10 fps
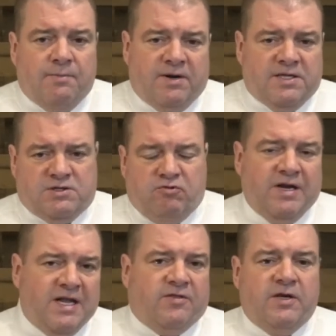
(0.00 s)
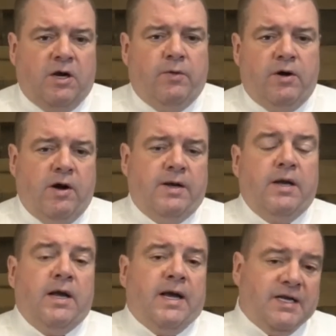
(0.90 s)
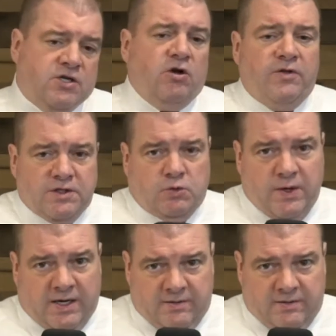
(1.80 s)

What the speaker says: but there's really nothing going on until this week.